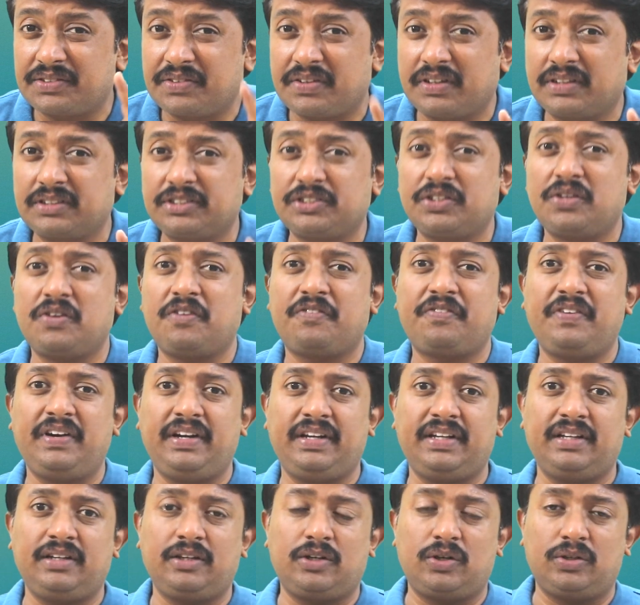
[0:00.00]
Structure of
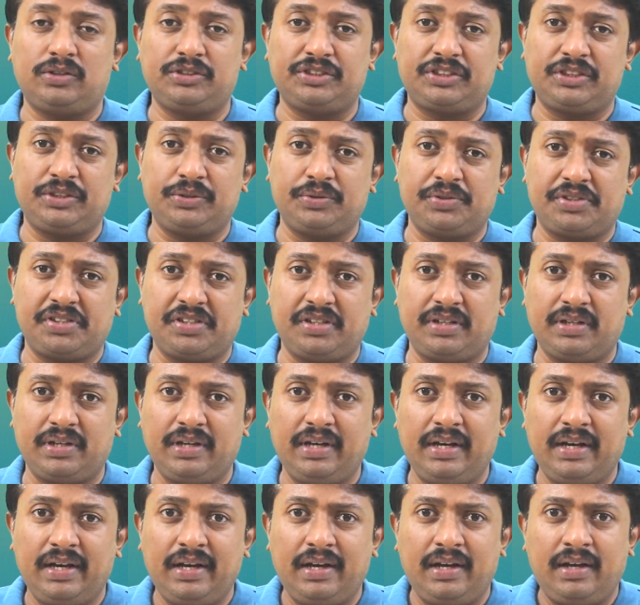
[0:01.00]
Indian Constitution.